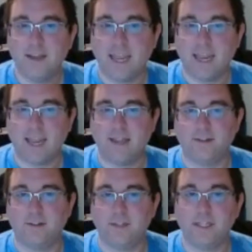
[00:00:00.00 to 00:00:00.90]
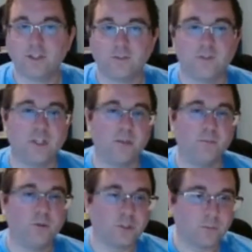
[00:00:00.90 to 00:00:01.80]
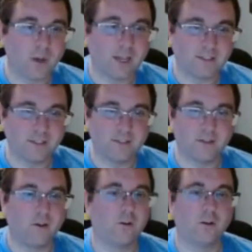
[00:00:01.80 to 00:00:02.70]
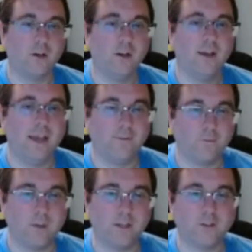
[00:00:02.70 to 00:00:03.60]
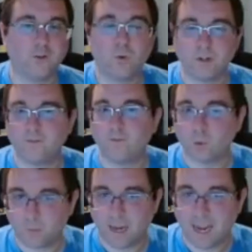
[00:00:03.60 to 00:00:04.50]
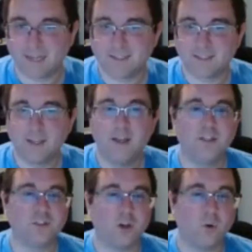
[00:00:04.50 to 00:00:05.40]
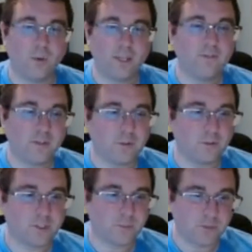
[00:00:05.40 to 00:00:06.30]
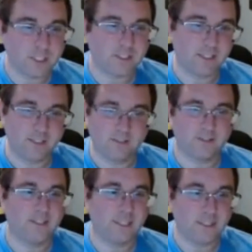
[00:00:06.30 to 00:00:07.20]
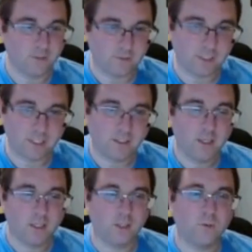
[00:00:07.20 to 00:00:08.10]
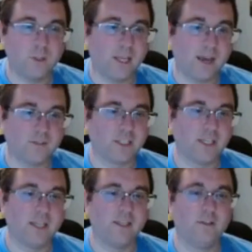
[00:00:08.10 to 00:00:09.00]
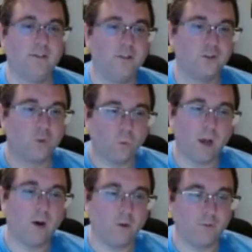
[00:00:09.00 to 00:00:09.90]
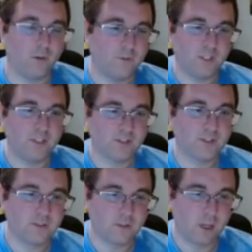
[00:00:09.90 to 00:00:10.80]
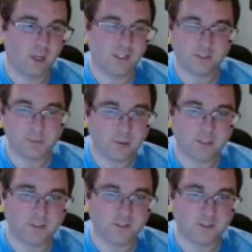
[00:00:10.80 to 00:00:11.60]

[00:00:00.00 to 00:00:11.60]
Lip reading: and each of the booster boxes are every 24 packs. So even if you split these evenly, you would have to get 12 of these spirits